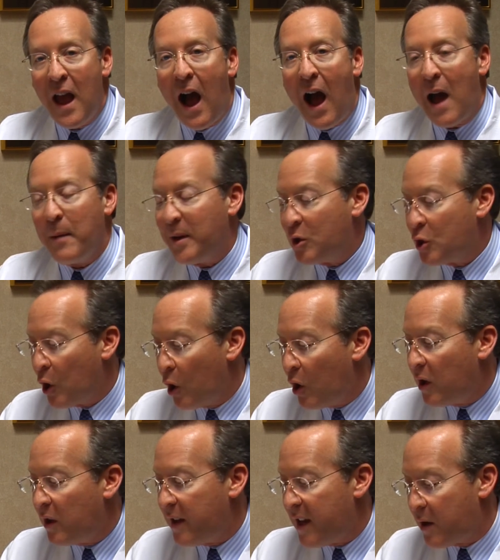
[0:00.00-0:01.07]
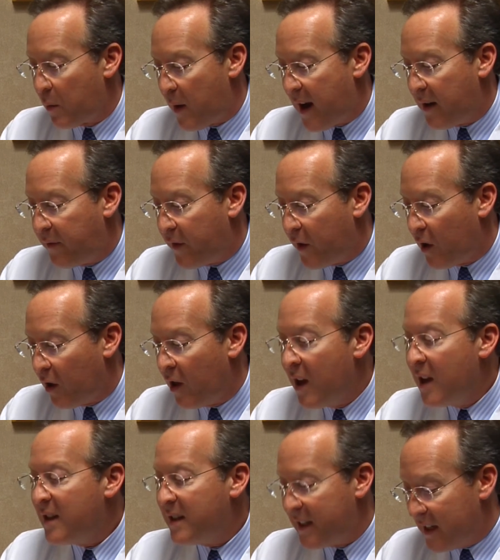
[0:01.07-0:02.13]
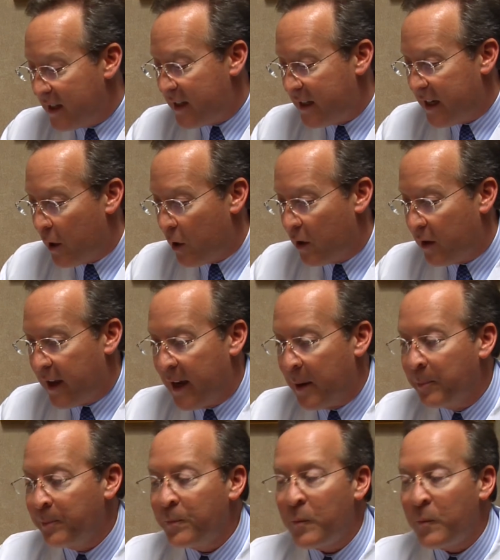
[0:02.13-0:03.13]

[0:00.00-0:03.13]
I'm eternally grateful, sincerely.